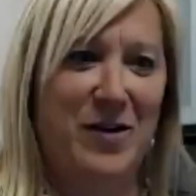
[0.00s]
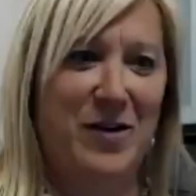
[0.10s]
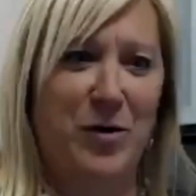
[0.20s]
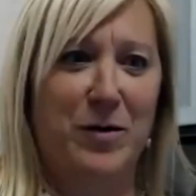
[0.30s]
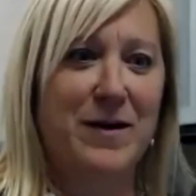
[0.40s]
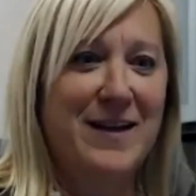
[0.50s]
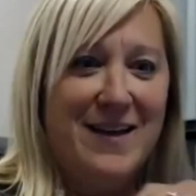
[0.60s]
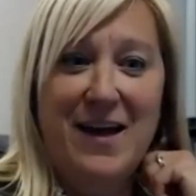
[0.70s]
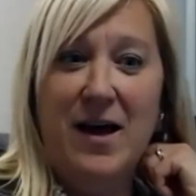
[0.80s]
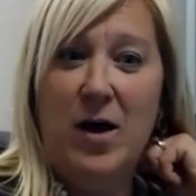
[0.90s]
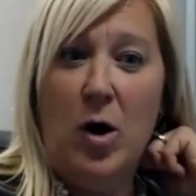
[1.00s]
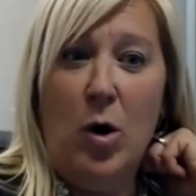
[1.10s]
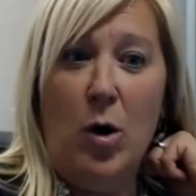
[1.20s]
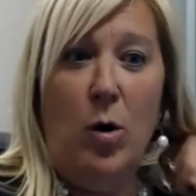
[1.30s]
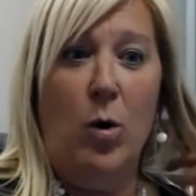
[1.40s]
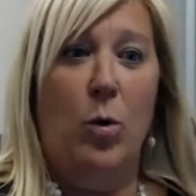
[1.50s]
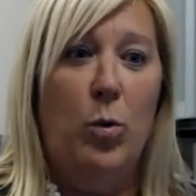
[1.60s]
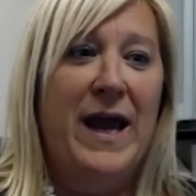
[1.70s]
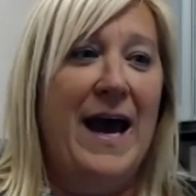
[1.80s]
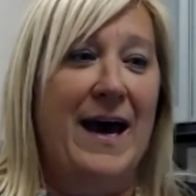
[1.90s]
you.
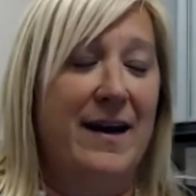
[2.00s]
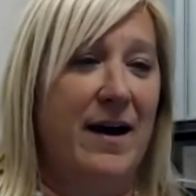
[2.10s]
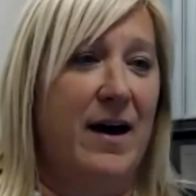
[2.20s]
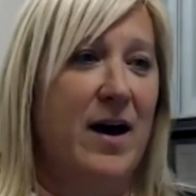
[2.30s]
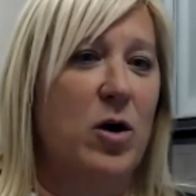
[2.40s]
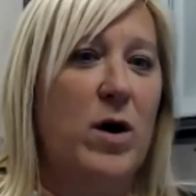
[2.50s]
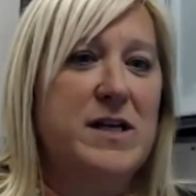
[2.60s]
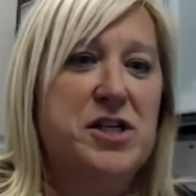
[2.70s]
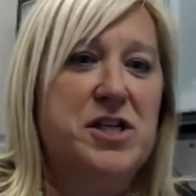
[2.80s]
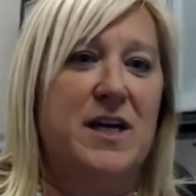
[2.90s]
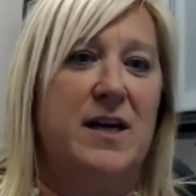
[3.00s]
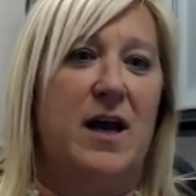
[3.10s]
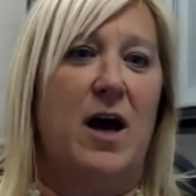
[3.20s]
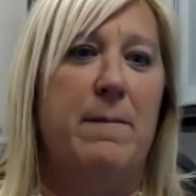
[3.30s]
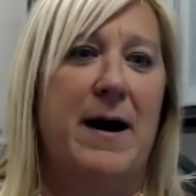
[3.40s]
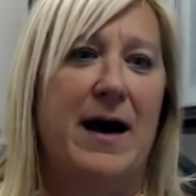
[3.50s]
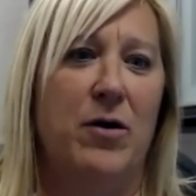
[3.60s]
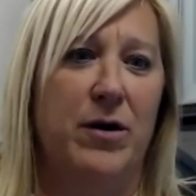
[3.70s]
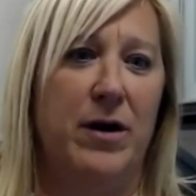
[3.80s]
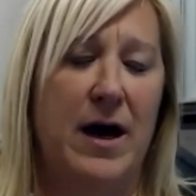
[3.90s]
We had a question
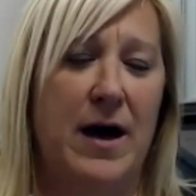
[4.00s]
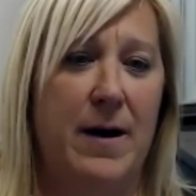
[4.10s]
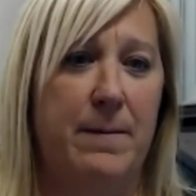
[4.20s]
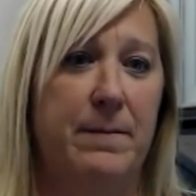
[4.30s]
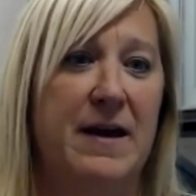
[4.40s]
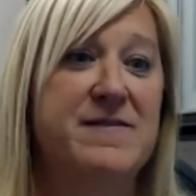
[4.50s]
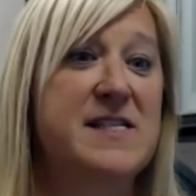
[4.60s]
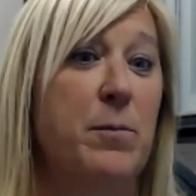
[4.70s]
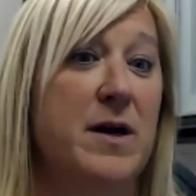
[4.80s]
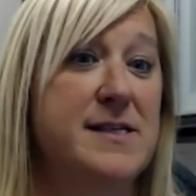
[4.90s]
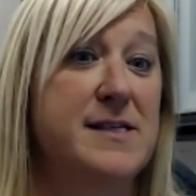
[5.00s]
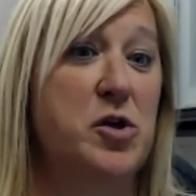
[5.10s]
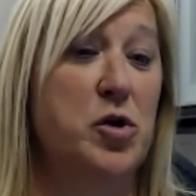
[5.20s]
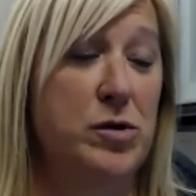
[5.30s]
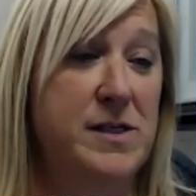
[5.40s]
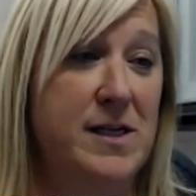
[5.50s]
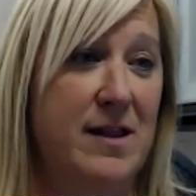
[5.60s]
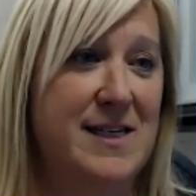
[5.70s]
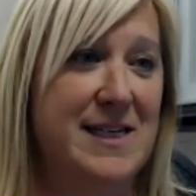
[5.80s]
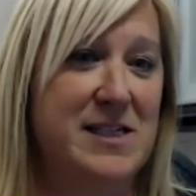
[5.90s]
about if someone is new to
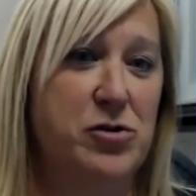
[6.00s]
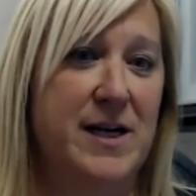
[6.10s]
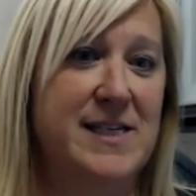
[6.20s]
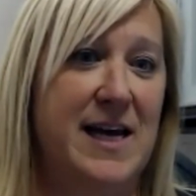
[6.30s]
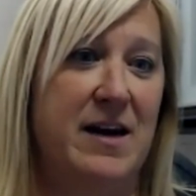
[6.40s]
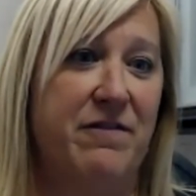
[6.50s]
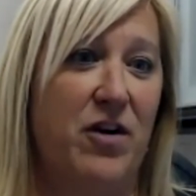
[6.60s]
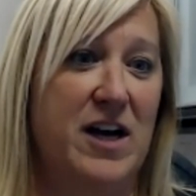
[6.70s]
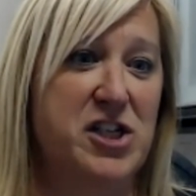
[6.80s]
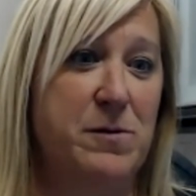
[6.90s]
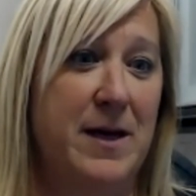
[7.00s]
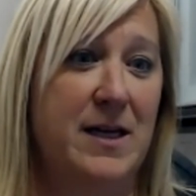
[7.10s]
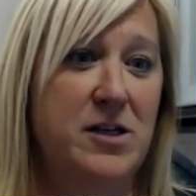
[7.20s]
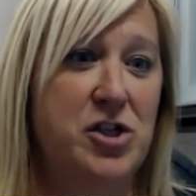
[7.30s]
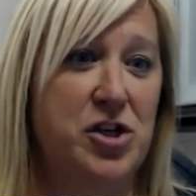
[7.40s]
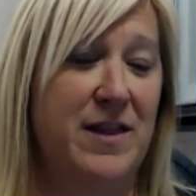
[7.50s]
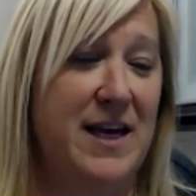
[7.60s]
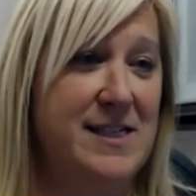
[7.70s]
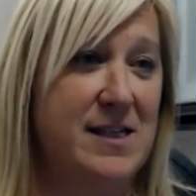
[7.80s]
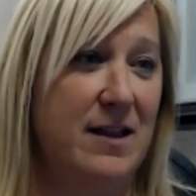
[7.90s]
the district and a freshman, should
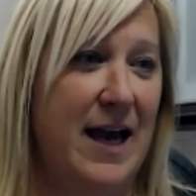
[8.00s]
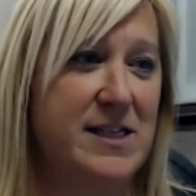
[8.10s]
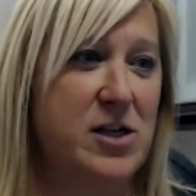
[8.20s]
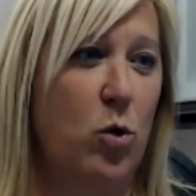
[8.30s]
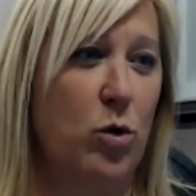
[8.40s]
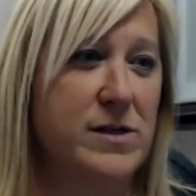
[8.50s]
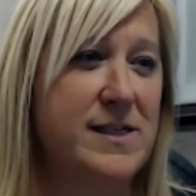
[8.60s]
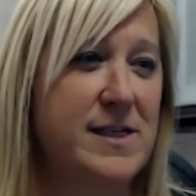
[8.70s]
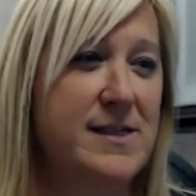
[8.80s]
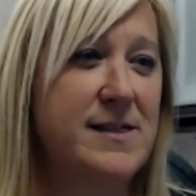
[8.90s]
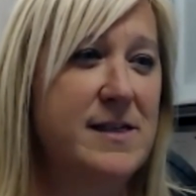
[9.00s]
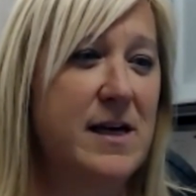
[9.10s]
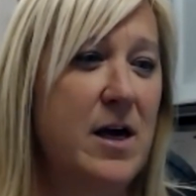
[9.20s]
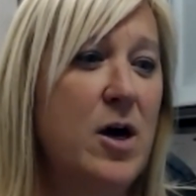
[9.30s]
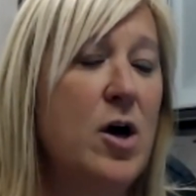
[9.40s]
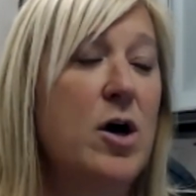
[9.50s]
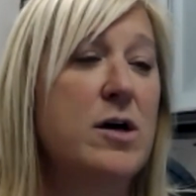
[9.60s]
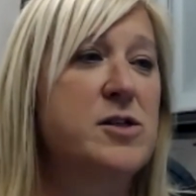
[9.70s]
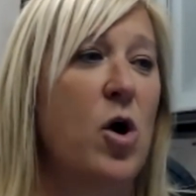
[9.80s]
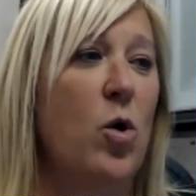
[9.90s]
they select courses?
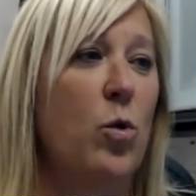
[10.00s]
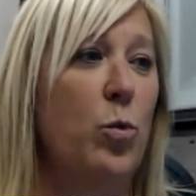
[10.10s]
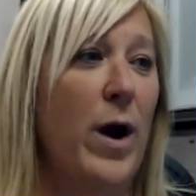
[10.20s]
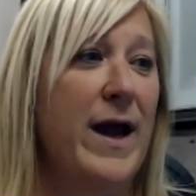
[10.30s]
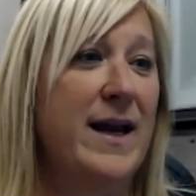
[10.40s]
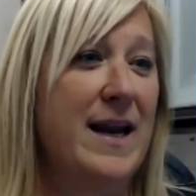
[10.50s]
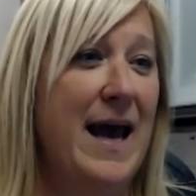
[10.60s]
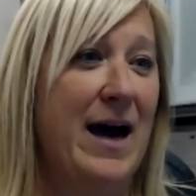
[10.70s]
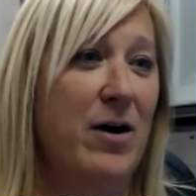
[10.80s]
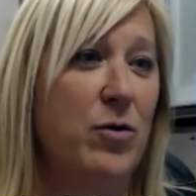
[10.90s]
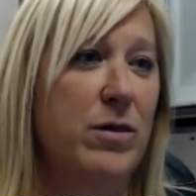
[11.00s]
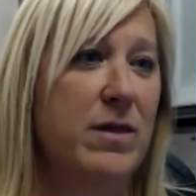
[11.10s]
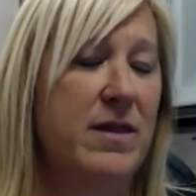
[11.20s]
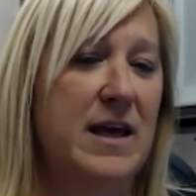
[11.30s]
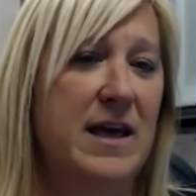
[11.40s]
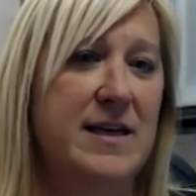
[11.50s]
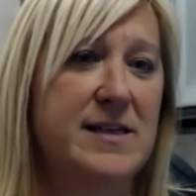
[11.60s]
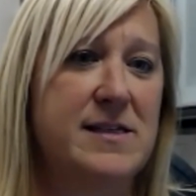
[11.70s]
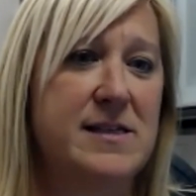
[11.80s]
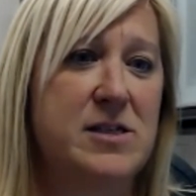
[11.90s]
So right now, the
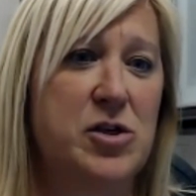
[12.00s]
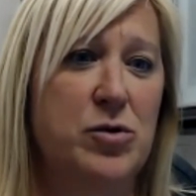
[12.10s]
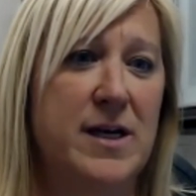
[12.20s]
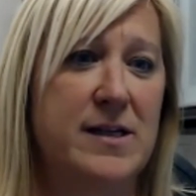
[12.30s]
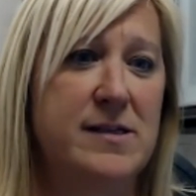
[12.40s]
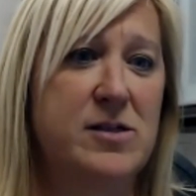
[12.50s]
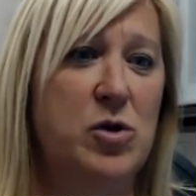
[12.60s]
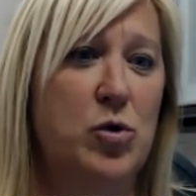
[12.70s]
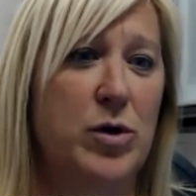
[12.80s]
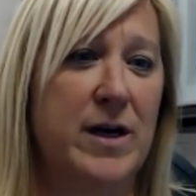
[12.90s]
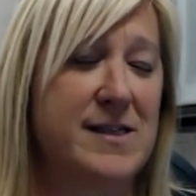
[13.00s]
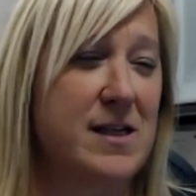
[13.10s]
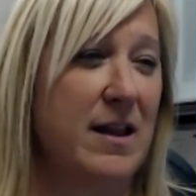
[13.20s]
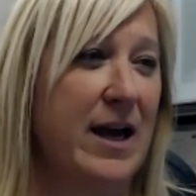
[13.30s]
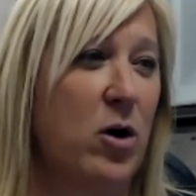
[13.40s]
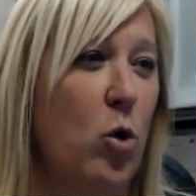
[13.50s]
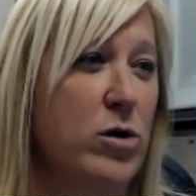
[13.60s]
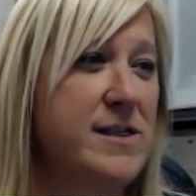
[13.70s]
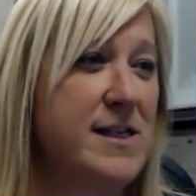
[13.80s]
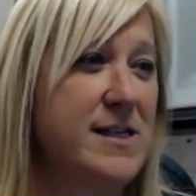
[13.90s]
students who can select
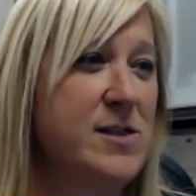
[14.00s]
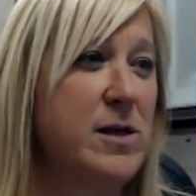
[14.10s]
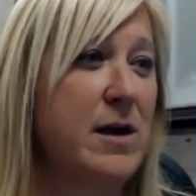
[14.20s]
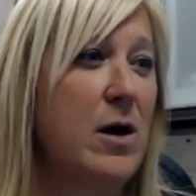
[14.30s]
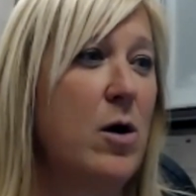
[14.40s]
courses